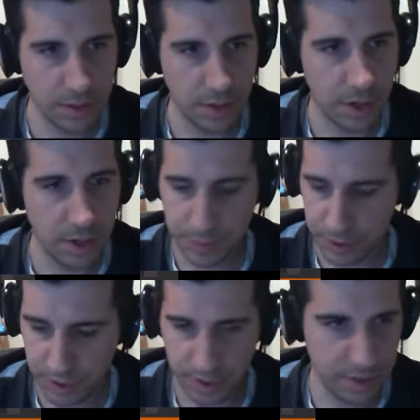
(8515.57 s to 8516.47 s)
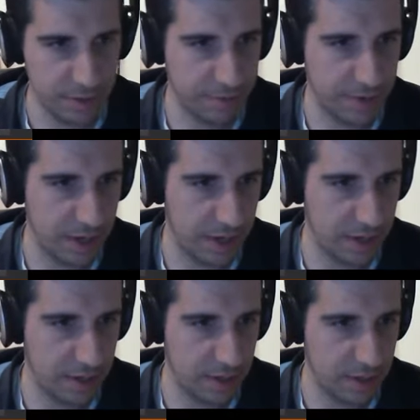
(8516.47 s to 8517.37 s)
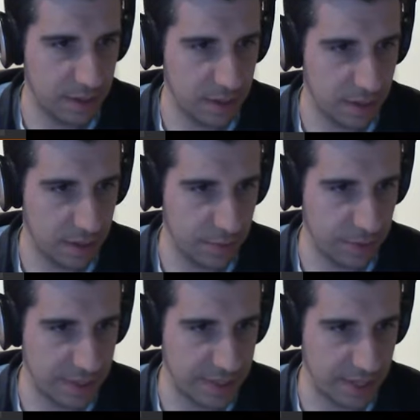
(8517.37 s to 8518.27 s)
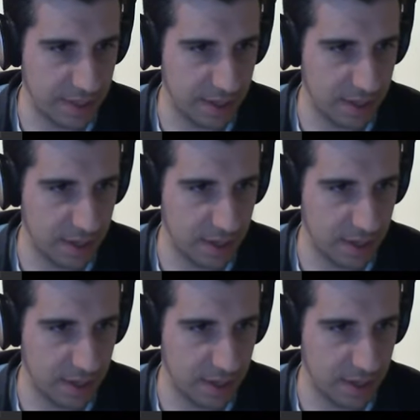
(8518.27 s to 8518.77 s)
options find, I'm going to set the